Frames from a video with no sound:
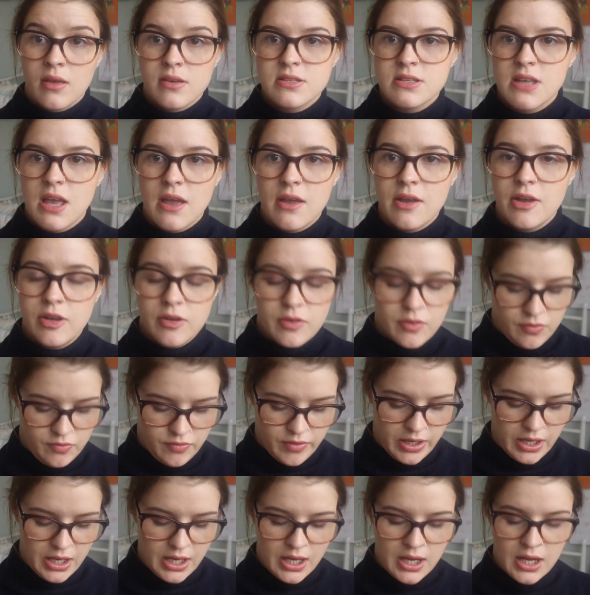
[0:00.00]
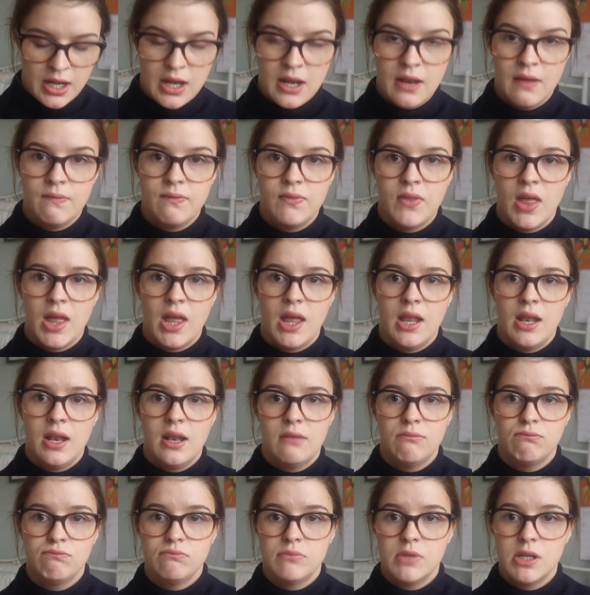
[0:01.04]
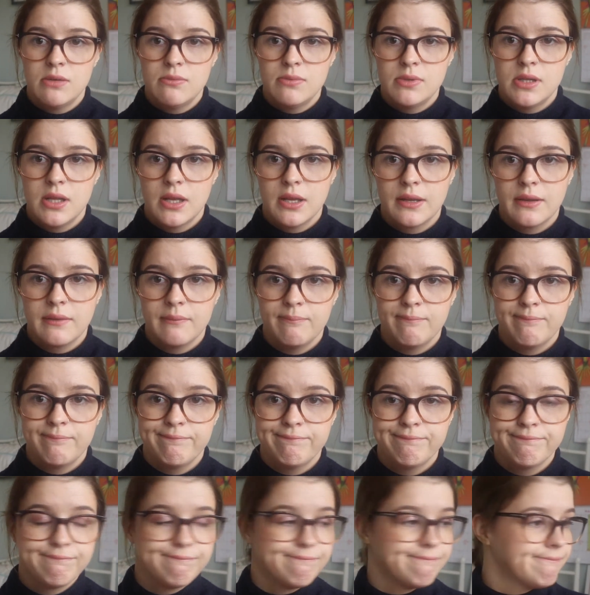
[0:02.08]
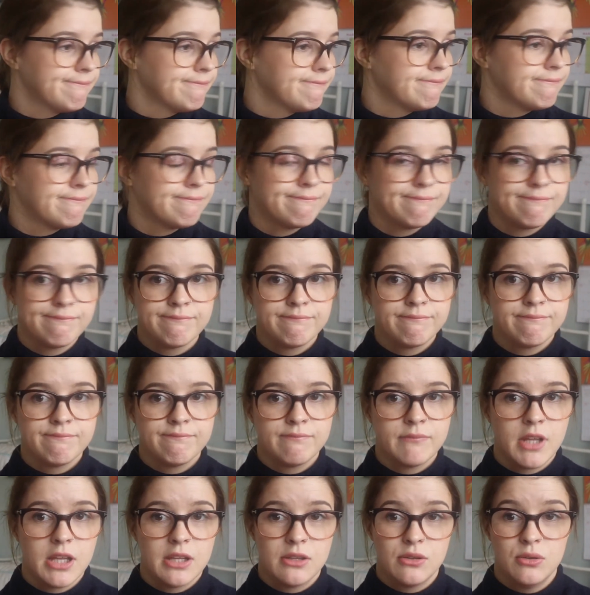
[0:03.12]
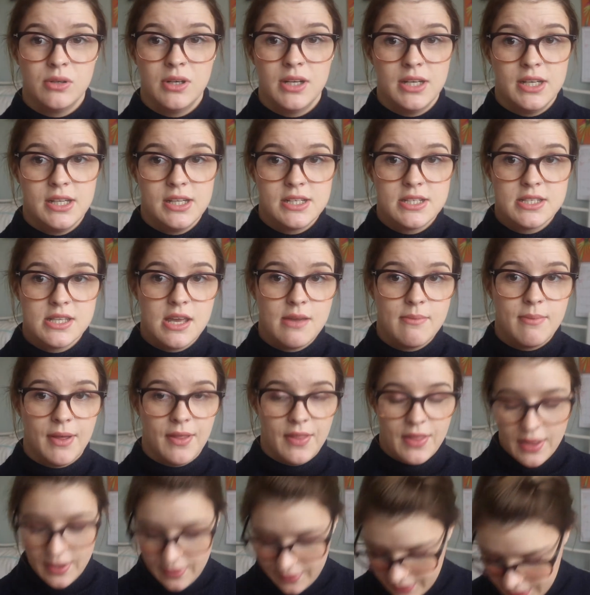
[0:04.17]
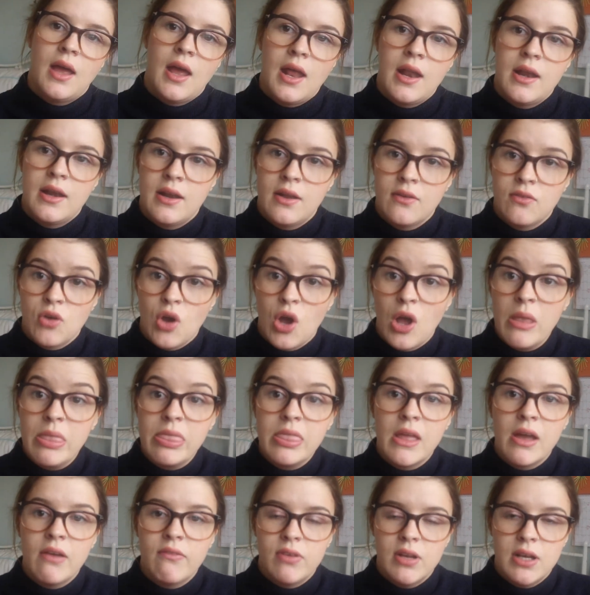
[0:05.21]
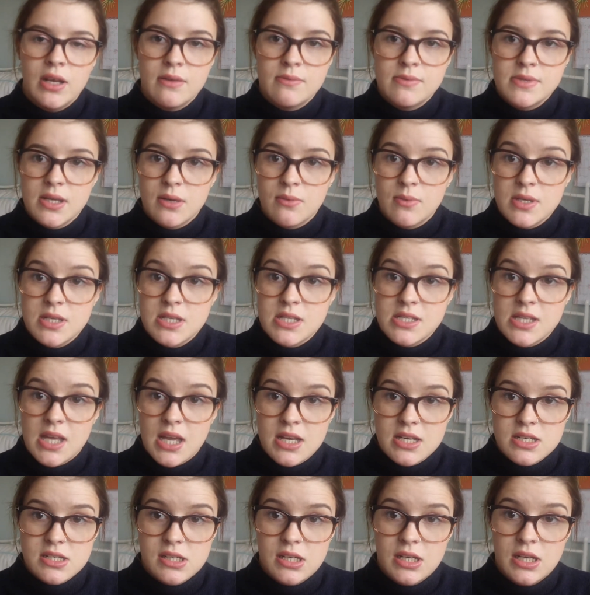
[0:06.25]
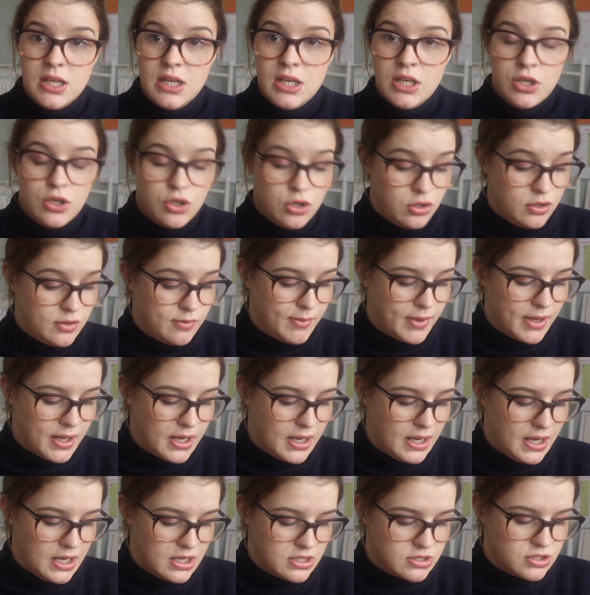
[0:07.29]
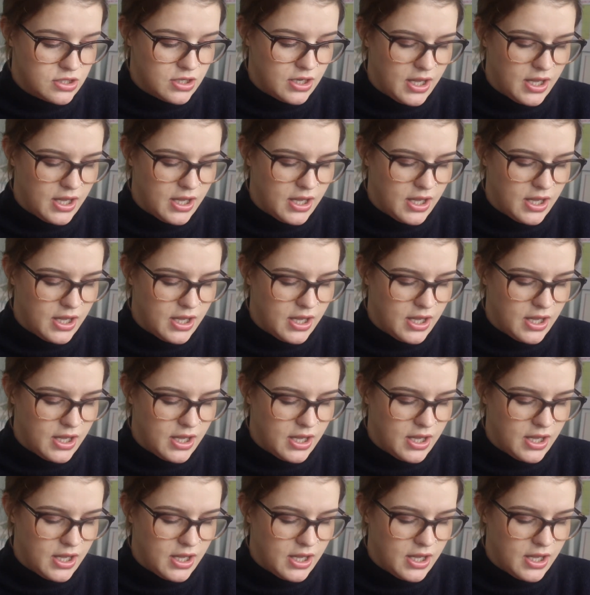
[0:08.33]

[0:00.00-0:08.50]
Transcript: So, really love that lipstick. That's all I need to say about that. And I've got another lipstick which is actually new to my collection.